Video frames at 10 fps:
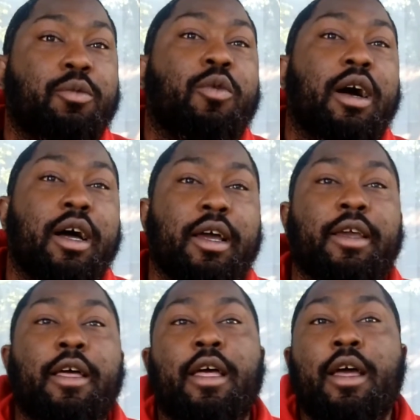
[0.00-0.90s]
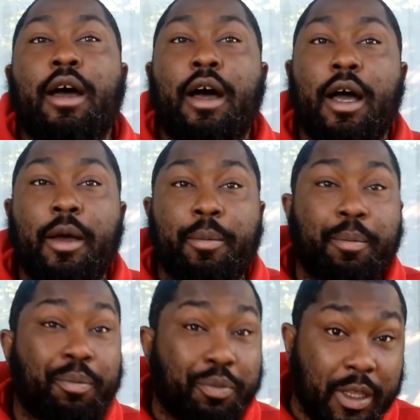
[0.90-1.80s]
Why I'm
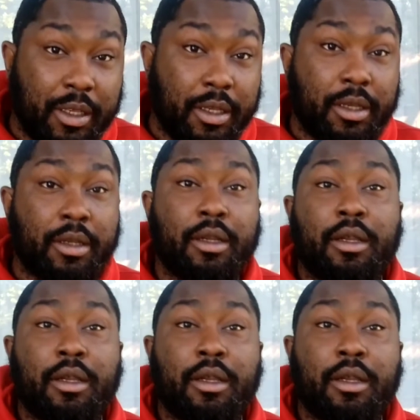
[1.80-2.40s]
thinking